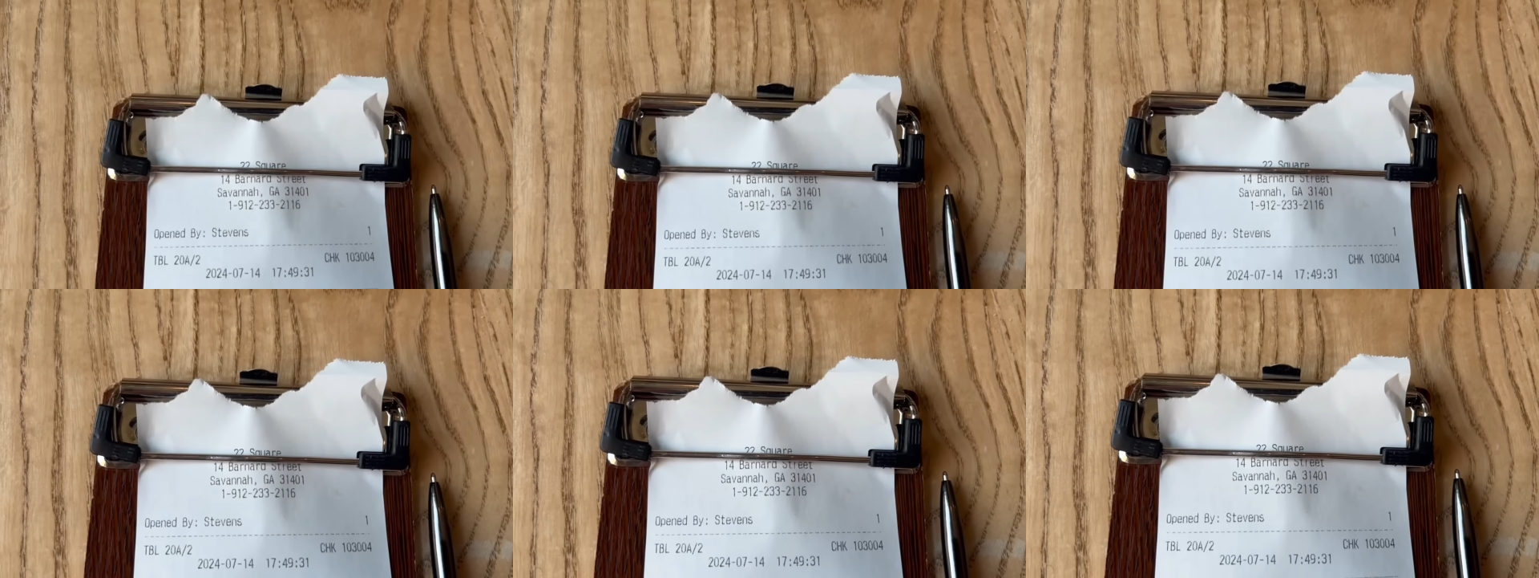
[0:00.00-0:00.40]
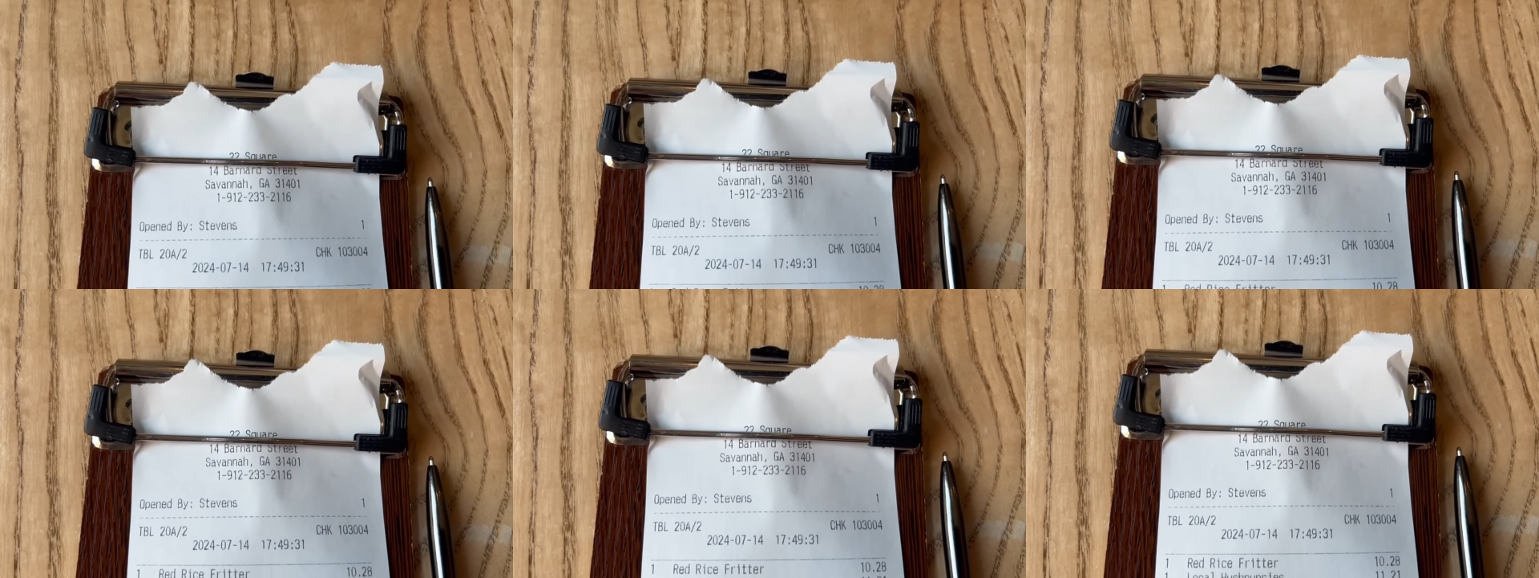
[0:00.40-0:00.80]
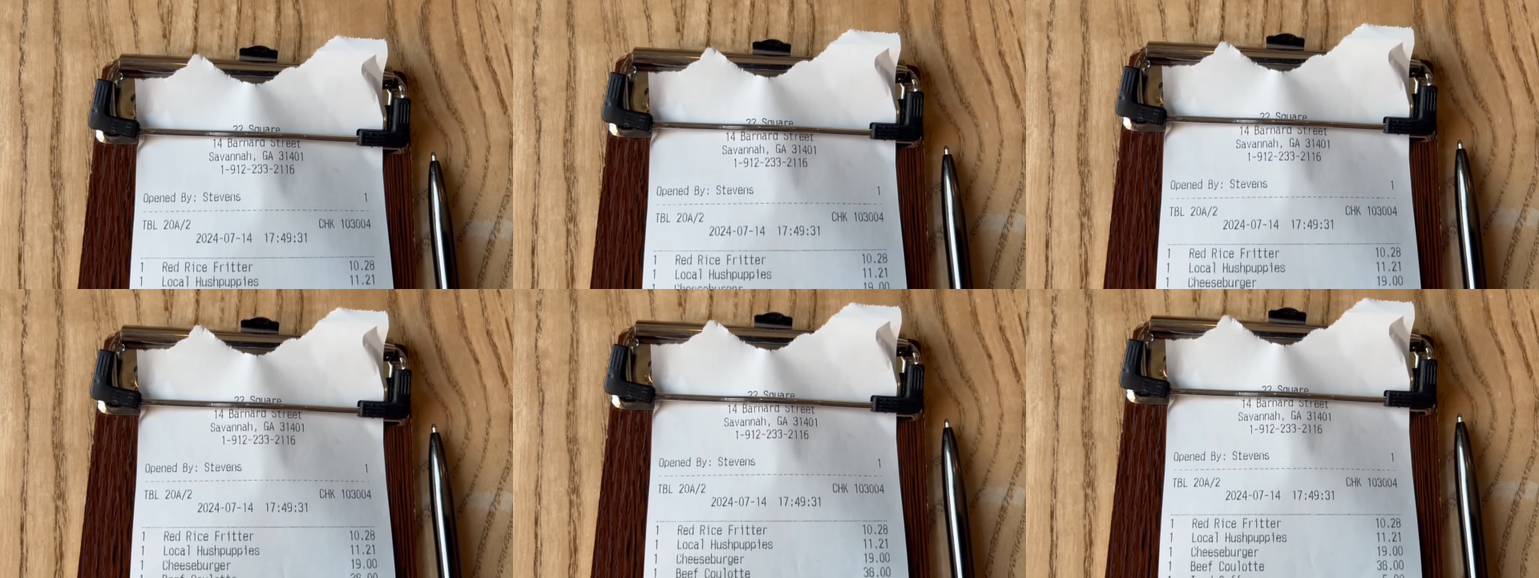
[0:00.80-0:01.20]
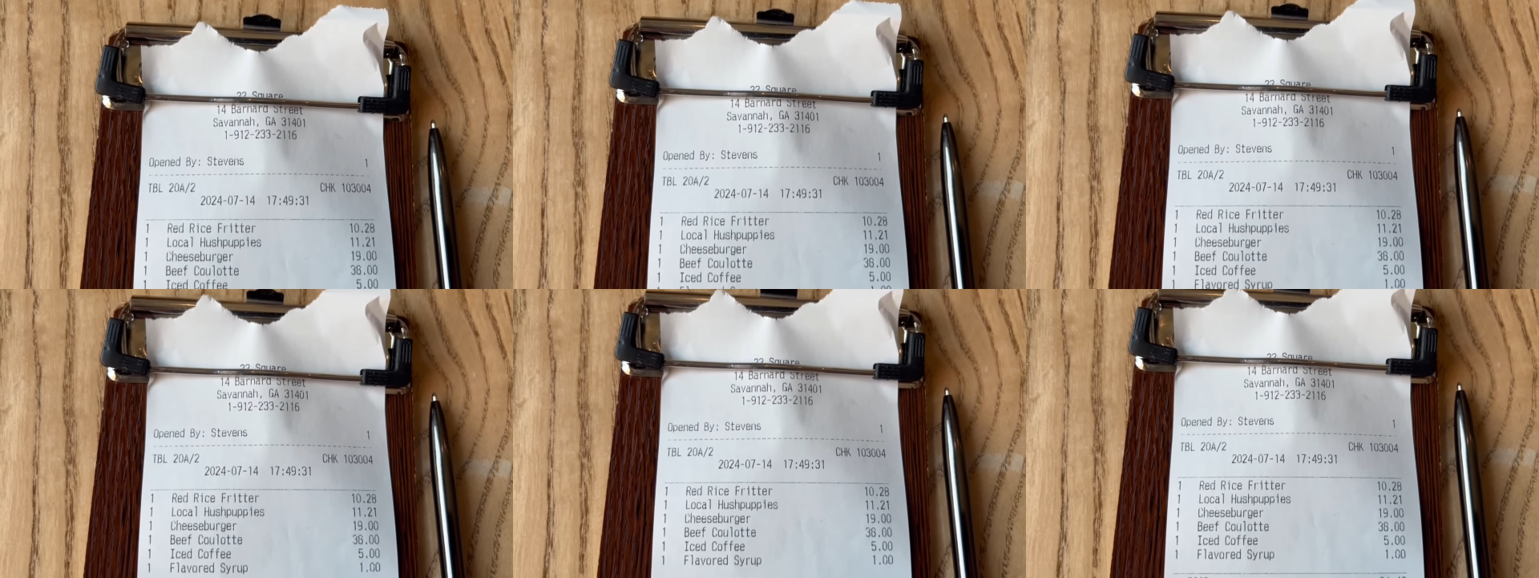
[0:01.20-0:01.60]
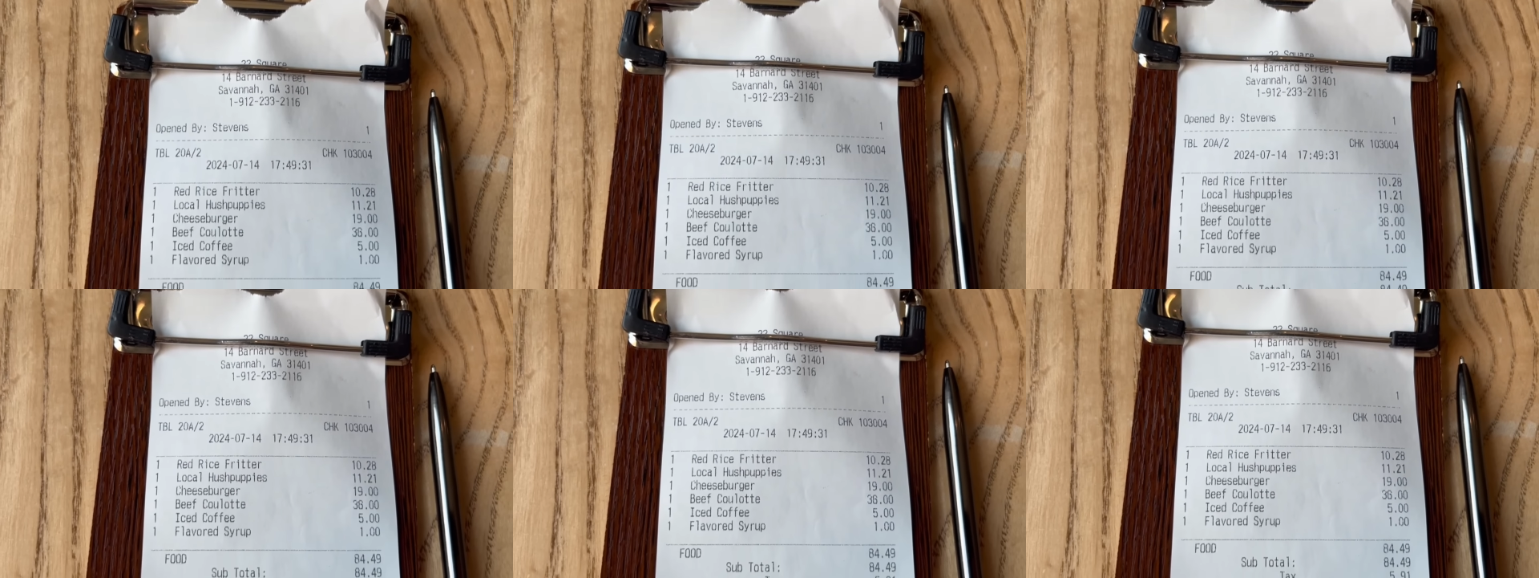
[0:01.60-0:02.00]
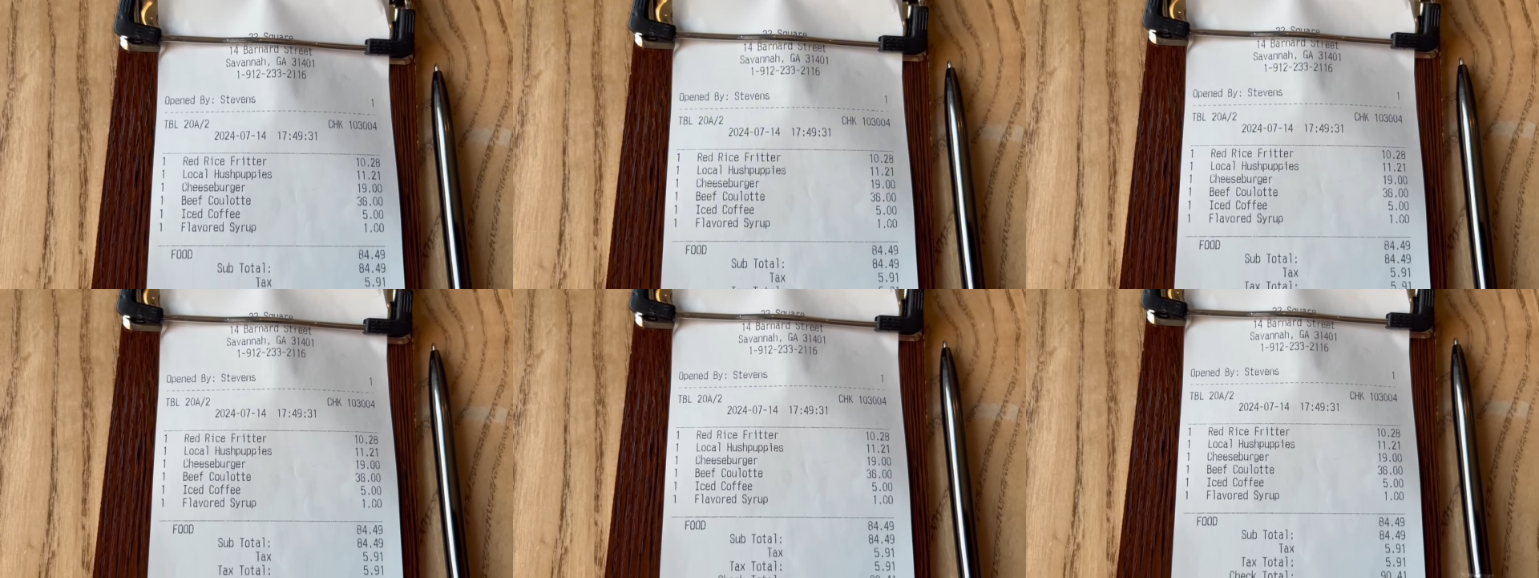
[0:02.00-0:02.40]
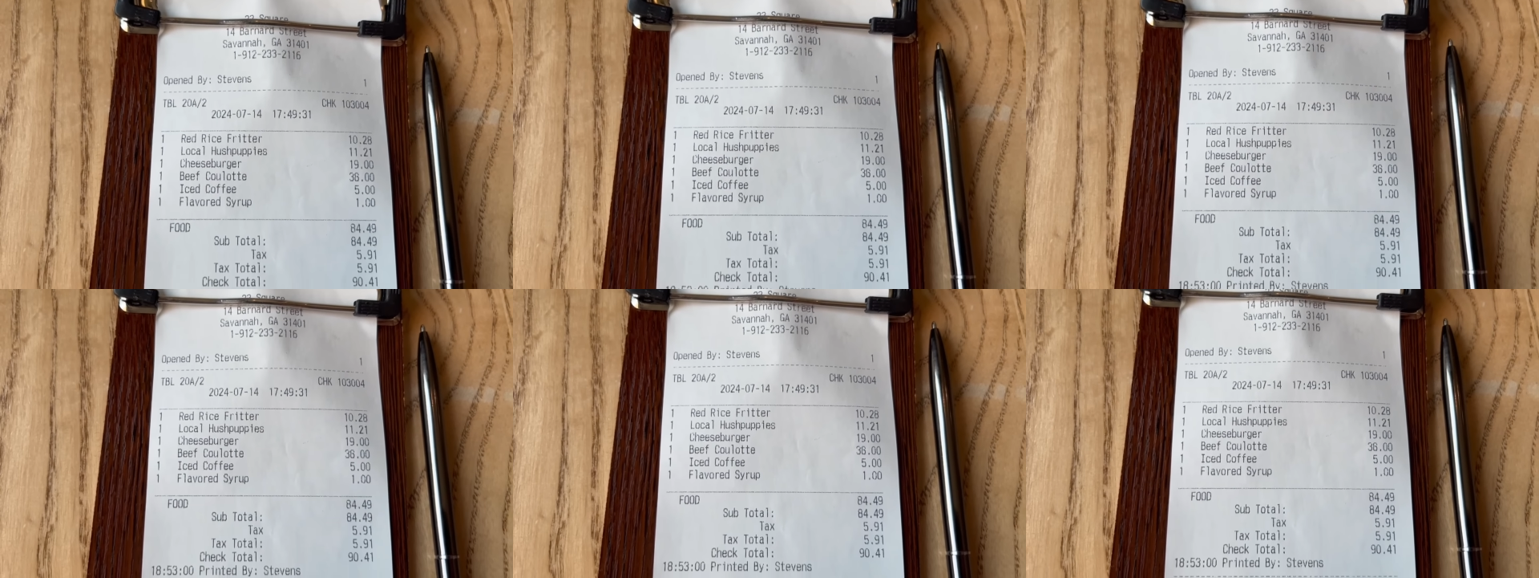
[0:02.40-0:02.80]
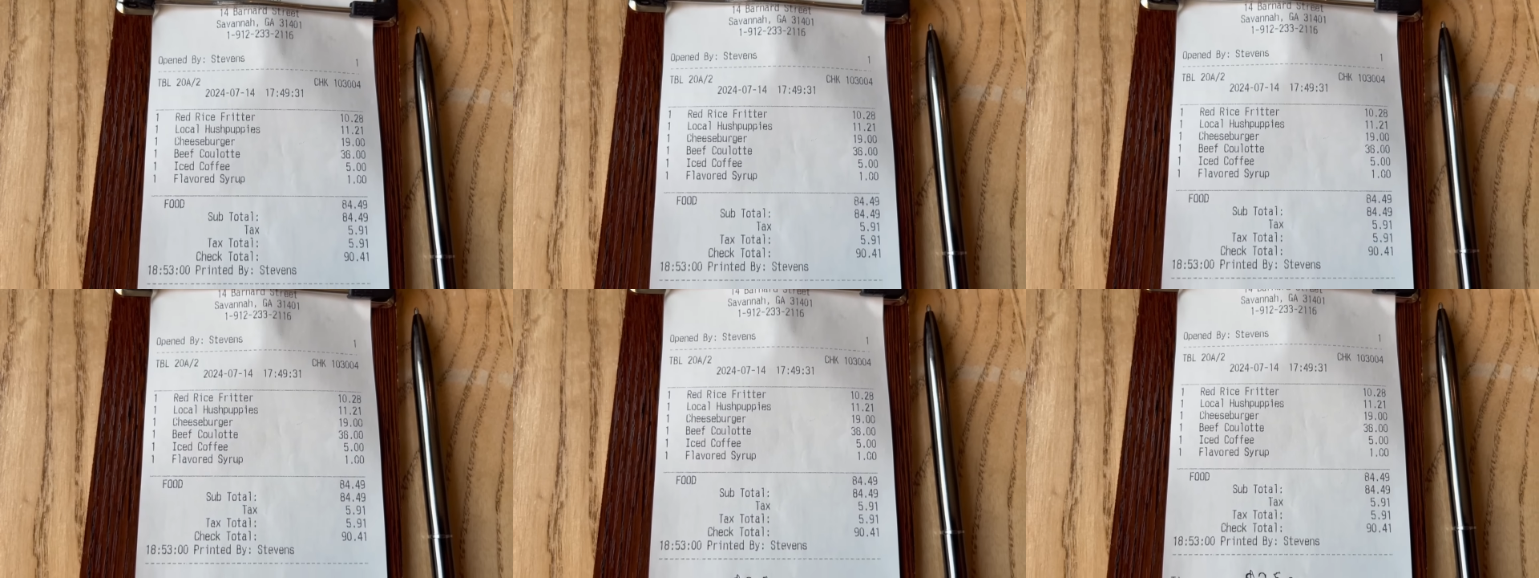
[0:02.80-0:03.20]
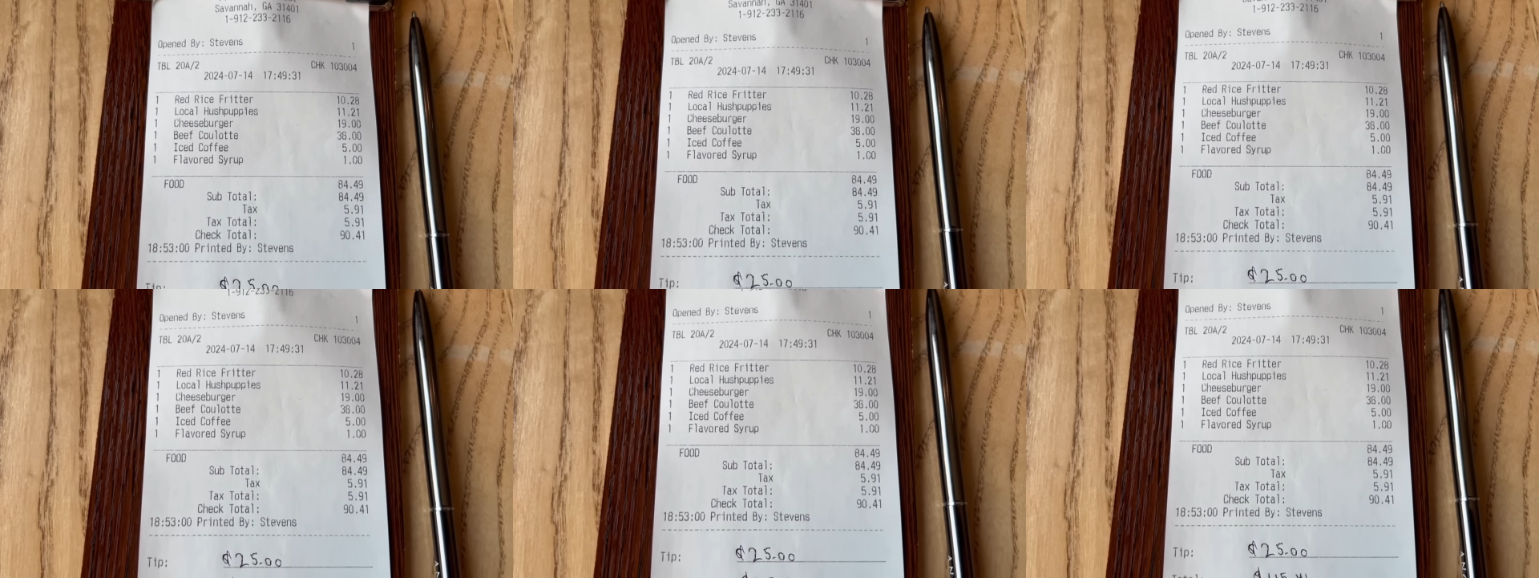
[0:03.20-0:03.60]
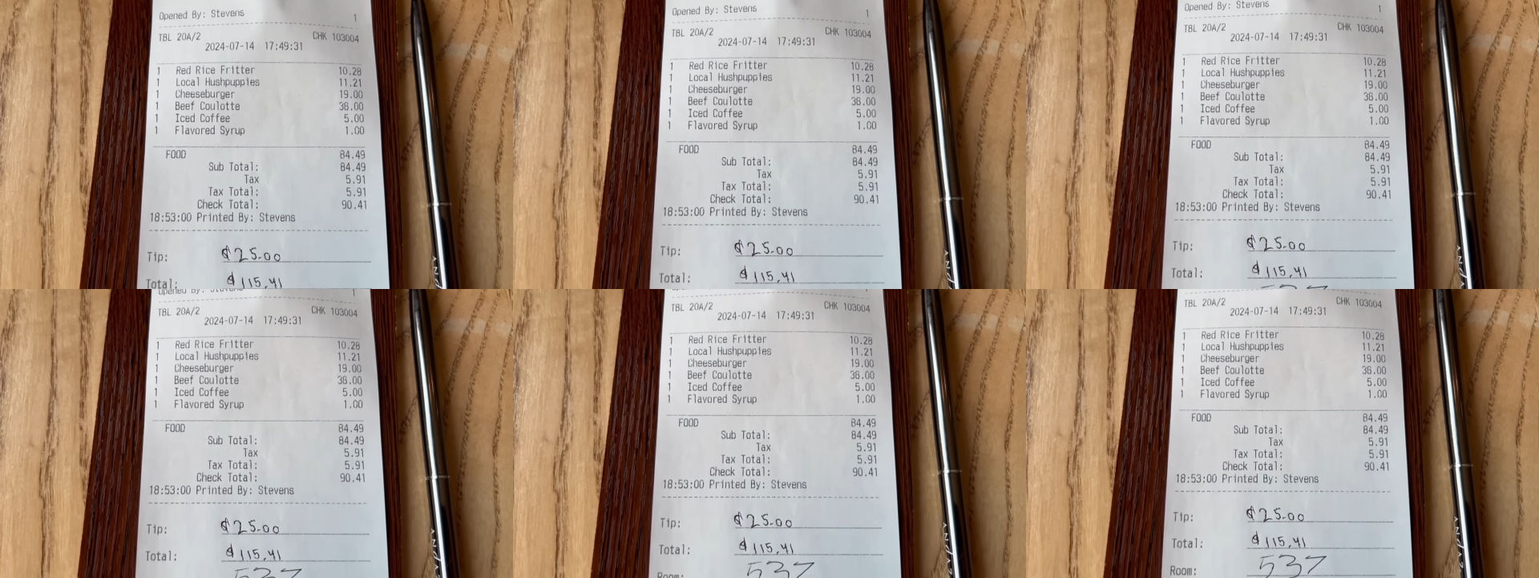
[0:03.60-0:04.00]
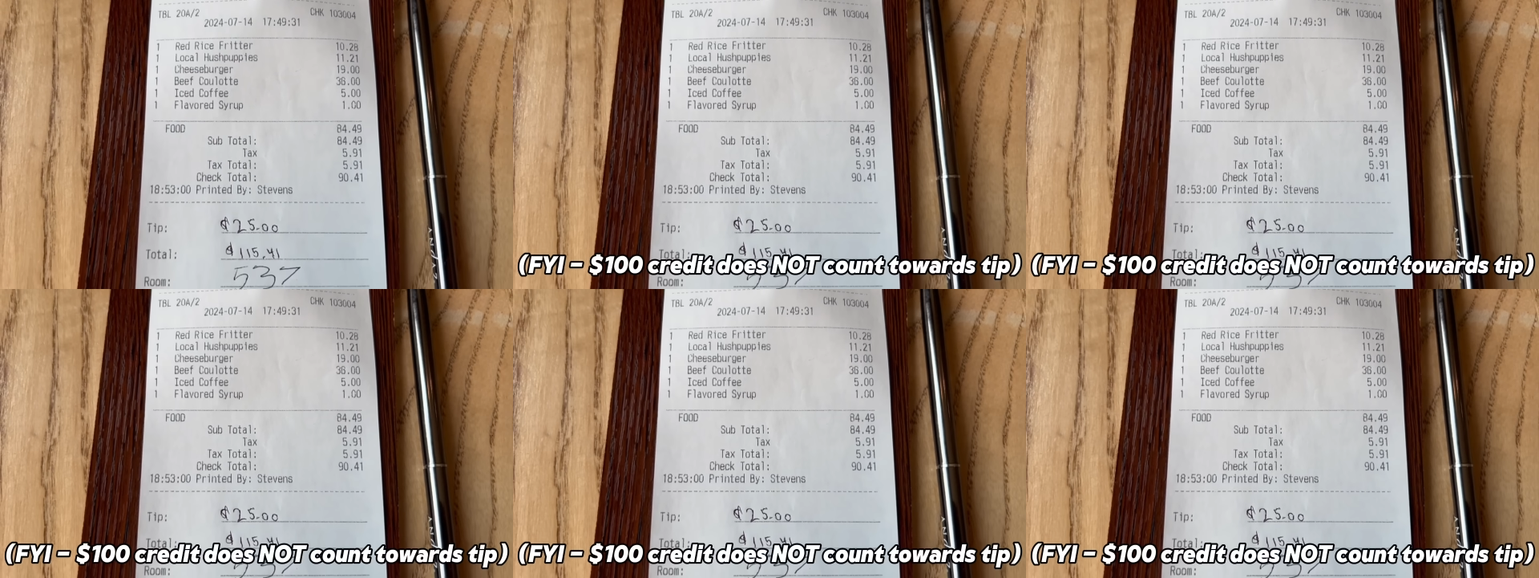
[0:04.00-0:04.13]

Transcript: (no speaker visible)